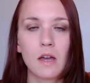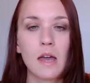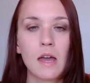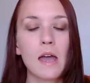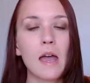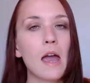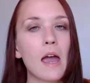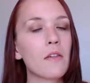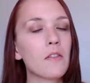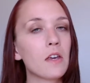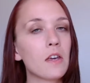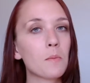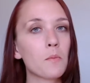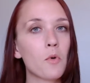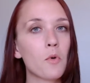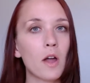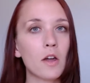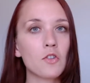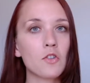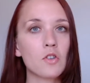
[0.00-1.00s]
And the
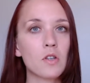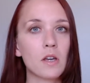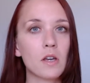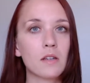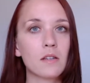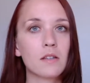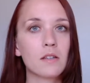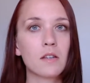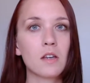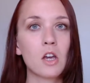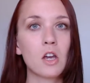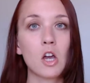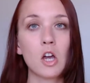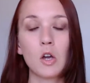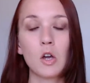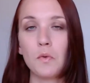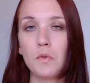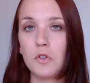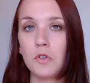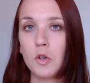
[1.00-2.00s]
impressionist, who
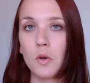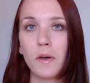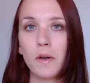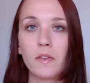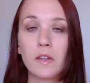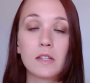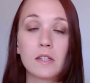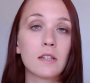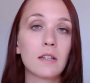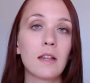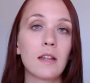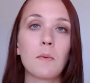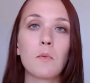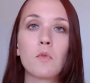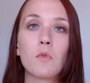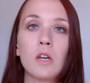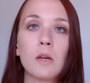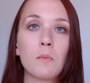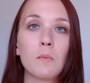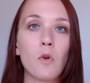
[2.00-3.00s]
is doing this
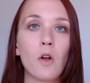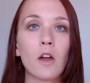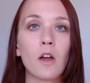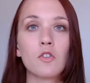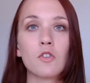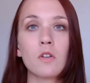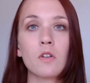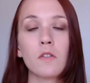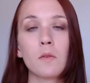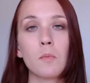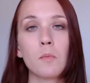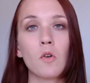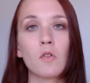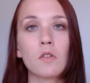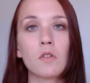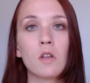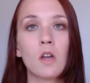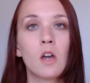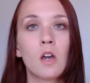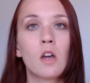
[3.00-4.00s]
celebrity impression of the
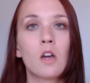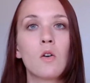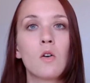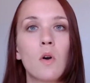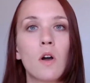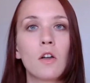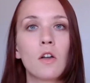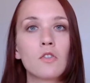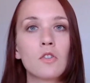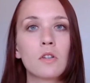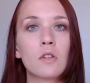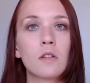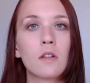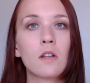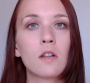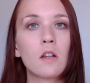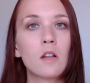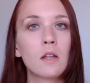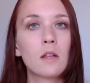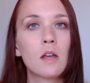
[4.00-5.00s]
person who hunches a
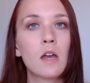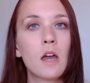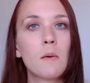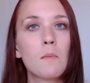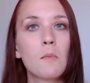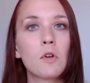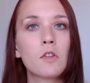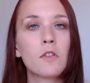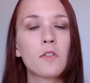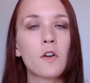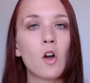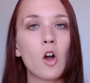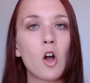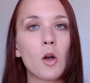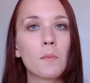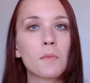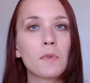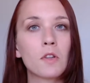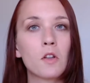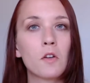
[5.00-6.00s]
little and puts their
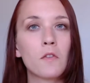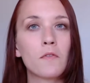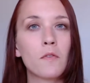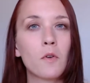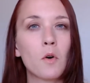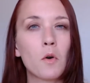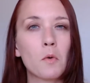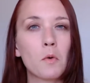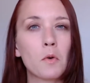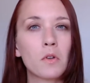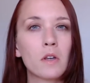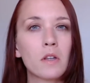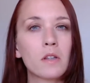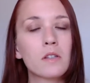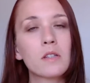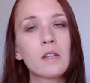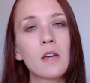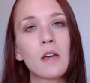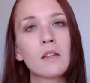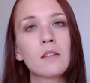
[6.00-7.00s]
arms a little forward and
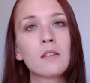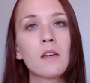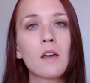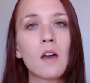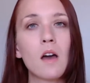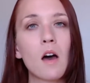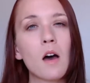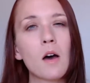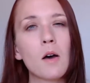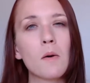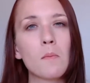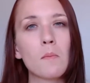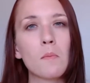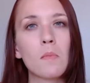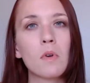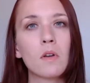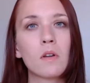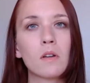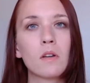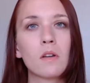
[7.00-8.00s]
says, a
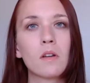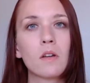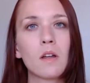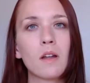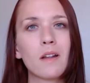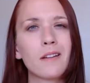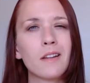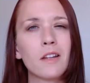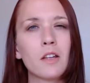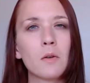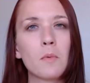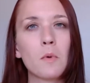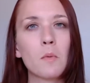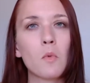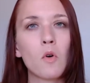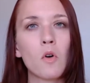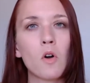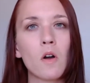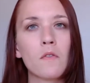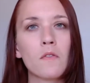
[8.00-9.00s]
little bit
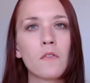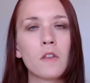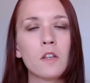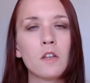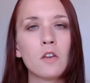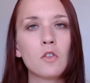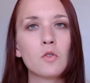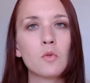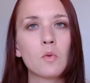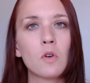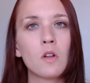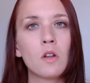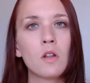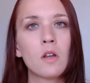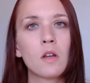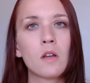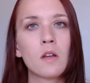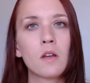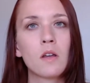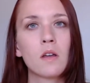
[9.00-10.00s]
more often than usual,
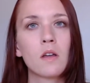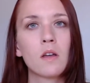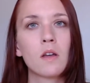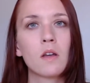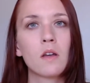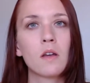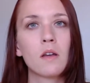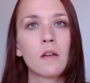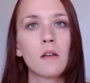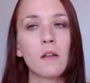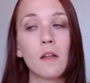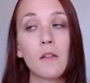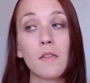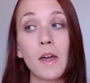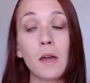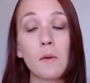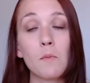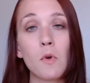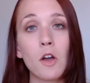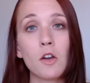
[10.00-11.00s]
that
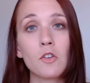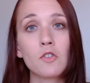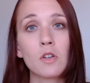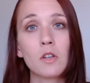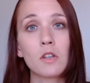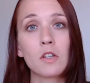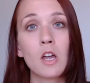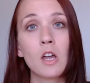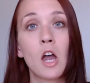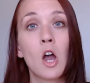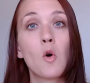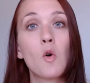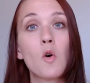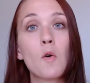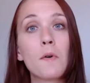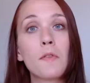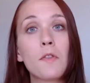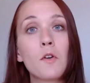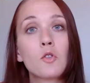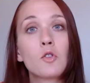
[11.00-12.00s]
impressionist will
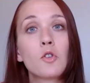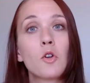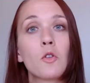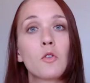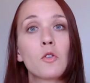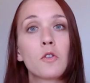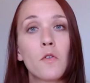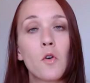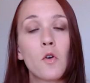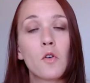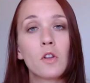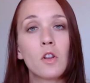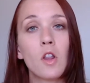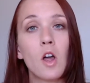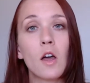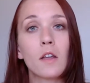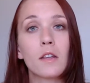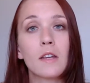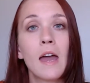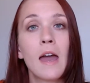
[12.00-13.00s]
put their shoulders forward a
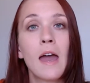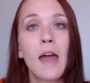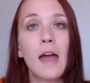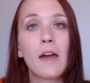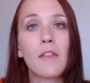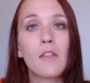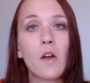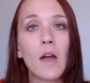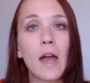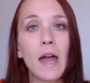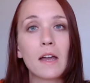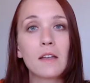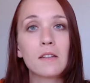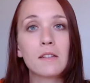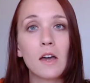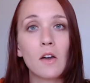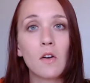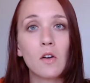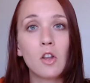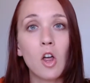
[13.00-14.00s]
lot and their hands
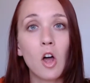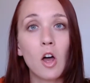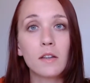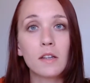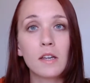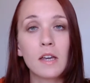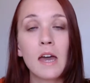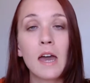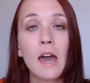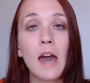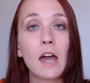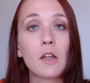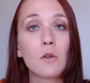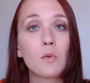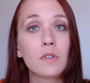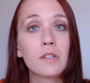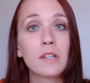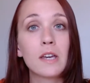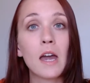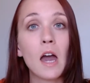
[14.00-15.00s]
out a lot and will
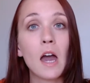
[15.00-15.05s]
say,